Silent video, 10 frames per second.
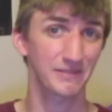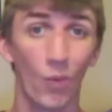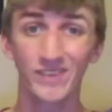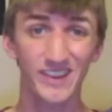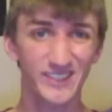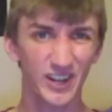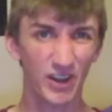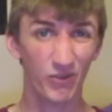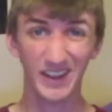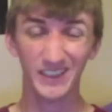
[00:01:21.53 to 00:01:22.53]
Once I
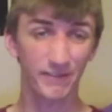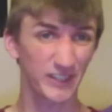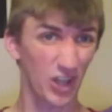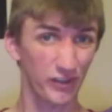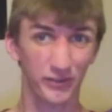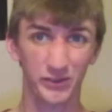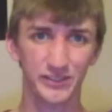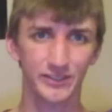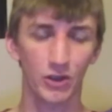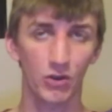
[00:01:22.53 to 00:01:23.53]
started reading The
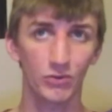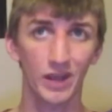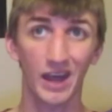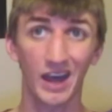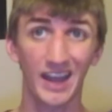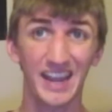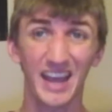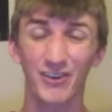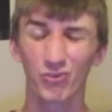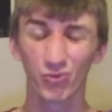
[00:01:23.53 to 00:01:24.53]
Philosopher's Stone, I
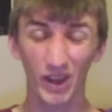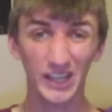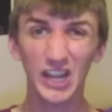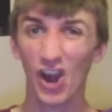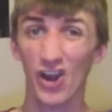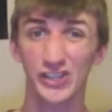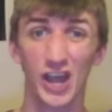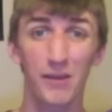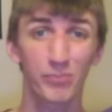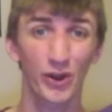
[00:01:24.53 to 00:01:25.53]
had a really hard
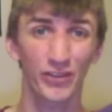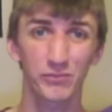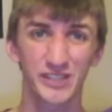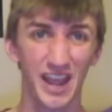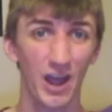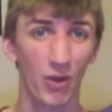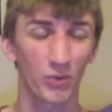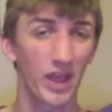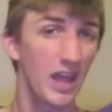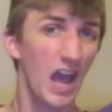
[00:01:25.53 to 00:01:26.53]
time putting them down.